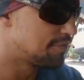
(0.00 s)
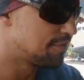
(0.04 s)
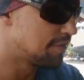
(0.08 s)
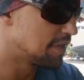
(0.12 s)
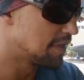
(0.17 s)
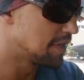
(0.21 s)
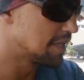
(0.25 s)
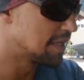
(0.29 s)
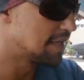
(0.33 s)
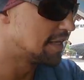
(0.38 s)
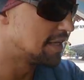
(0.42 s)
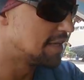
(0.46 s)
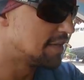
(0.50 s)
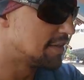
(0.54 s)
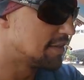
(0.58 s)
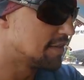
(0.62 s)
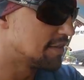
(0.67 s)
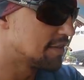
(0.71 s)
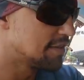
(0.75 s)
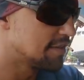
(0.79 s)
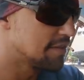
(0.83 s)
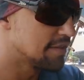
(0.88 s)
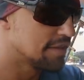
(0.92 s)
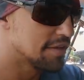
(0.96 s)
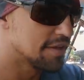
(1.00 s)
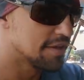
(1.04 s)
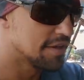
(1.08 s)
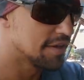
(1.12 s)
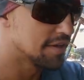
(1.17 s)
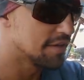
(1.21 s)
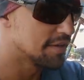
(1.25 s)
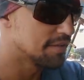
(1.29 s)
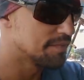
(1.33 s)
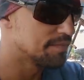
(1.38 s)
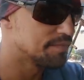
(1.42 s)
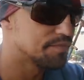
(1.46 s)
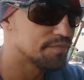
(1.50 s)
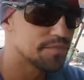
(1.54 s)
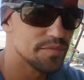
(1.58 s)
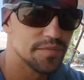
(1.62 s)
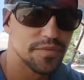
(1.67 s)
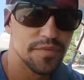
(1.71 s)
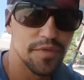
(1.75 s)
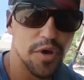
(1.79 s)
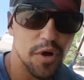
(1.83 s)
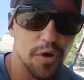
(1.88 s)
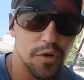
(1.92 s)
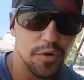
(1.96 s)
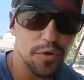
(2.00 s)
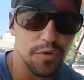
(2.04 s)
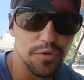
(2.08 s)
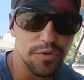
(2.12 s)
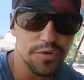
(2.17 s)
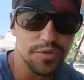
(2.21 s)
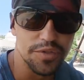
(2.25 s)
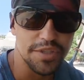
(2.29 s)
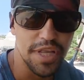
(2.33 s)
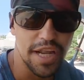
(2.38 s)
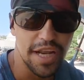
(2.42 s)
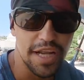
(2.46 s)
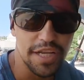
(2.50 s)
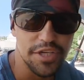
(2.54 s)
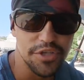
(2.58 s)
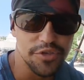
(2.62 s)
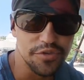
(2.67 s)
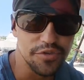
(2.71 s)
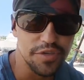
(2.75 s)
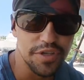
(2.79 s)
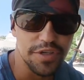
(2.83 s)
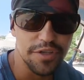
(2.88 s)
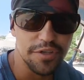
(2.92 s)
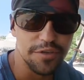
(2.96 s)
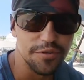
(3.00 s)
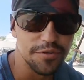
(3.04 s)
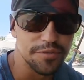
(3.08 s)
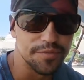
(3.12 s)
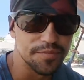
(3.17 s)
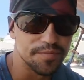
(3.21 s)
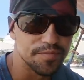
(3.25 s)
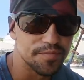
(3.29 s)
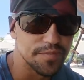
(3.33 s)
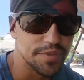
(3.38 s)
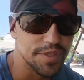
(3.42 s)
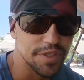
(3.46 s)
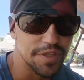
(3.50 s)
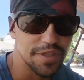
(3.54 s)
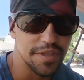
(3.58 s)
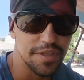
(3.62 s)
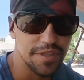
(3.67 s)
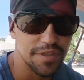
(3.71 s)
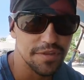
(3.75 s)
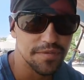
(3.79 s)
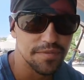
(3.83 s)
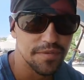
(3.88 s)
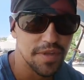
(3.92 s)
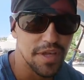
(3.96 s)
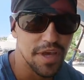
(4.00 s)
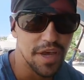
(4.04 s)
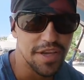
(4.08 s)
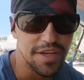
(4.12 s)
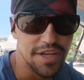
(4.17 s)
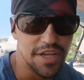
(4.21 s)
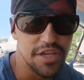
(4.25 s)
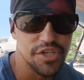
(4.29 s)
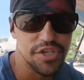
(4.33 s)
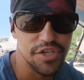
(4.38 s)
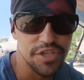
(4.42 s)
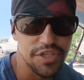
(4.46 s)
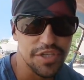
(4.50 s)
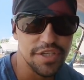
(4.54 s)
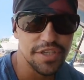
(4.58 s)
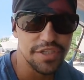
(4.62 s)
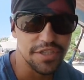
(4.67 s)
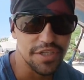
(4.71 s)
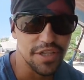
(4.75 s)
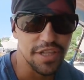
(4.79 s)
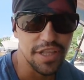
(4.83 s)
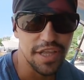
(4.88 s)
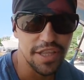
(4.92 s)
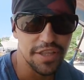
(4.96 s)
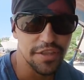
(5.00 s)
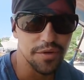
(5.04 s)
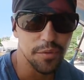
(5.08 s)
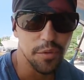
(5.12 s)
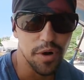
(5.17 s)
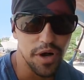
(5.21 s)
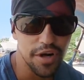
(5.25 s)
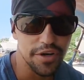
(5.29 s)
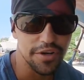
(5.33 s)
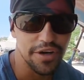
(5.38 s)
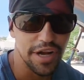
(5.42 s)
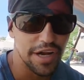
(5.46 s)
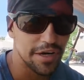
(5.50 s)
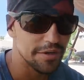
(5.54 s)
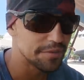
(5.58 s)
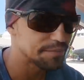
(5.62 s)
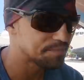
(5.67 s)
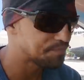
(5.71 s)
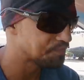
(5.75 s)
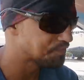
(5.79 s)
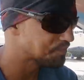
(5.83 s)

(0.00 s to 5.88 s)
fill in the holes that I drilled initially to let the water out.